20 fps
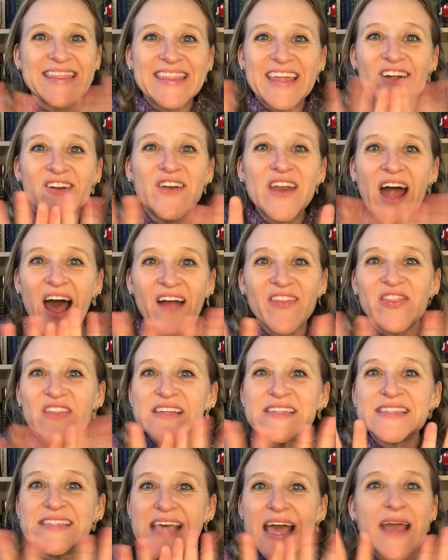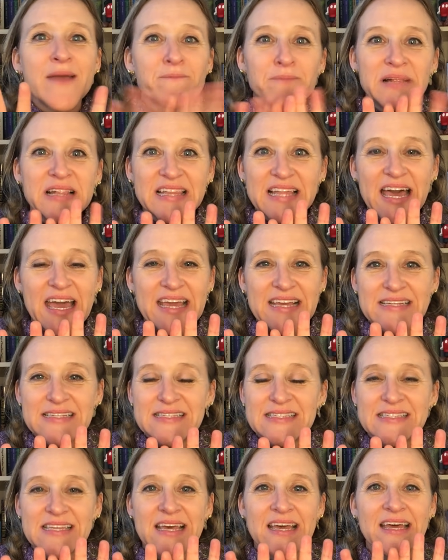They're not the same
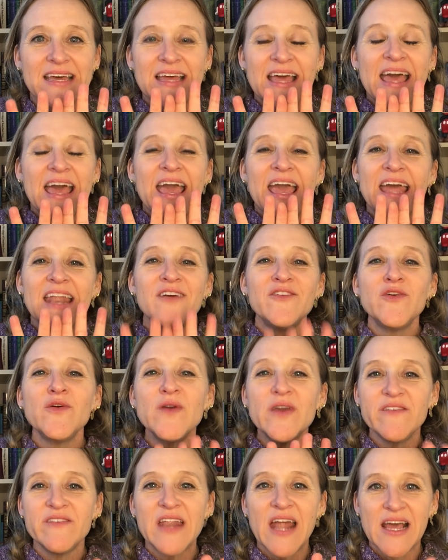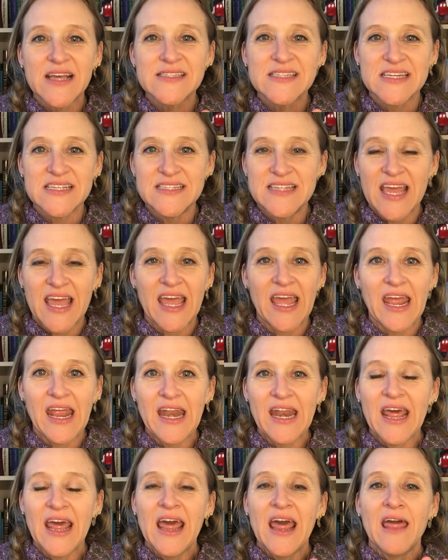place. And if you even ask a
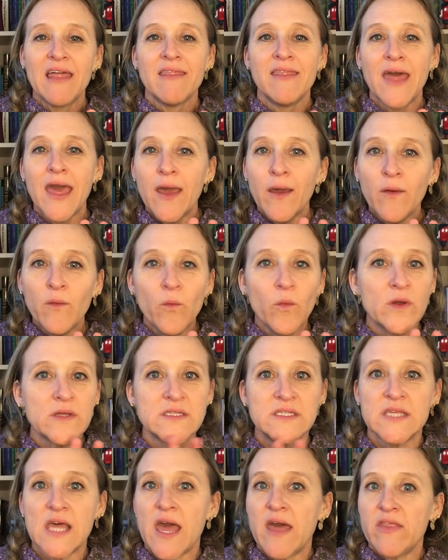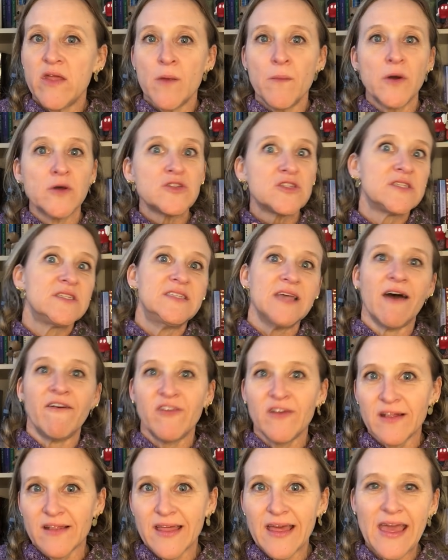Dane, they would say they're most
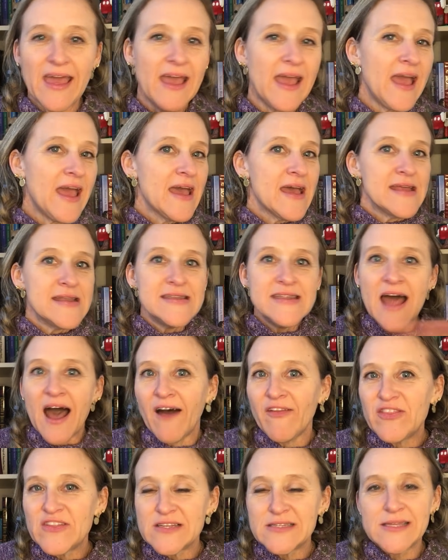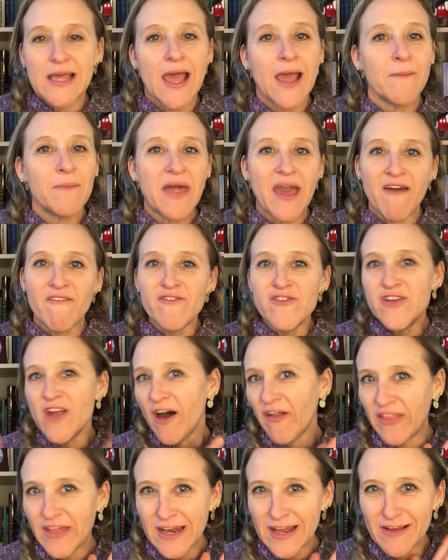definitely not the same. They have
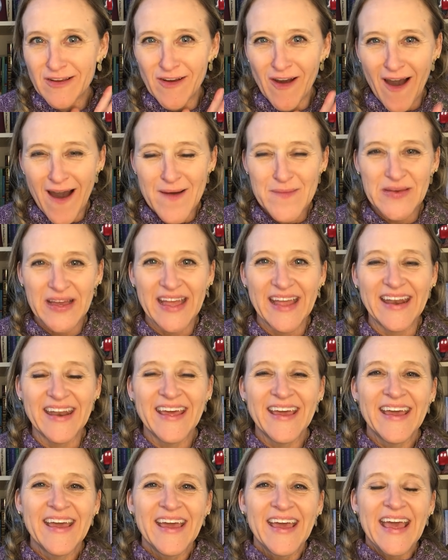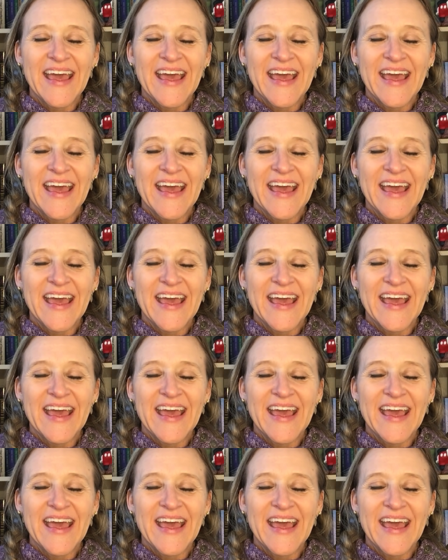nothing in common.